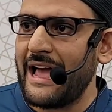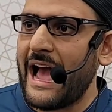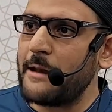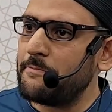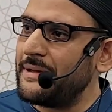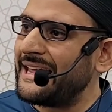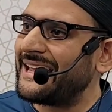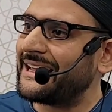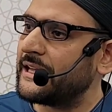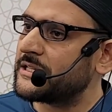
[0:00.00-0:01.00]
and
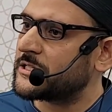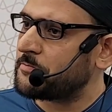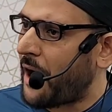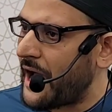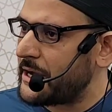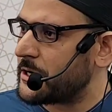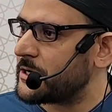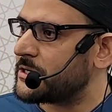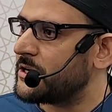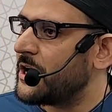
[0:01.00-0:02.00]
being
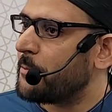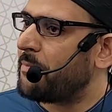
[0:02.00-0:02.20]
inspired